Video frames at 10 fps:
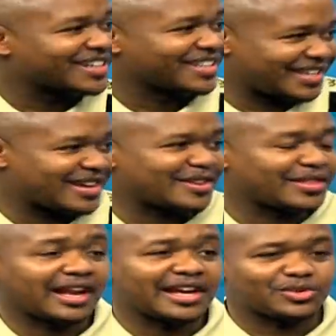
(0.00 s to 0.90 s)
light one. Yeah,
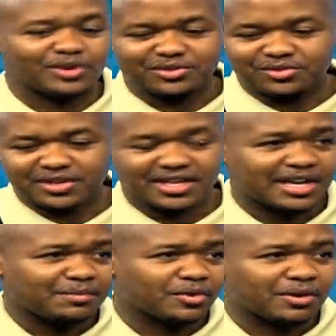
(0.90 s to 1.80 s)
the light one tunaweka
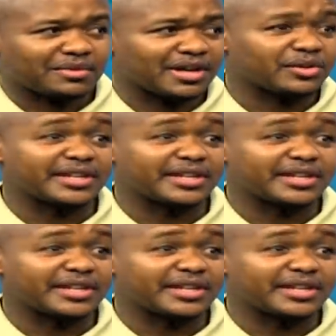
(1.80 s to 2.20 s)
hapo kwa mlango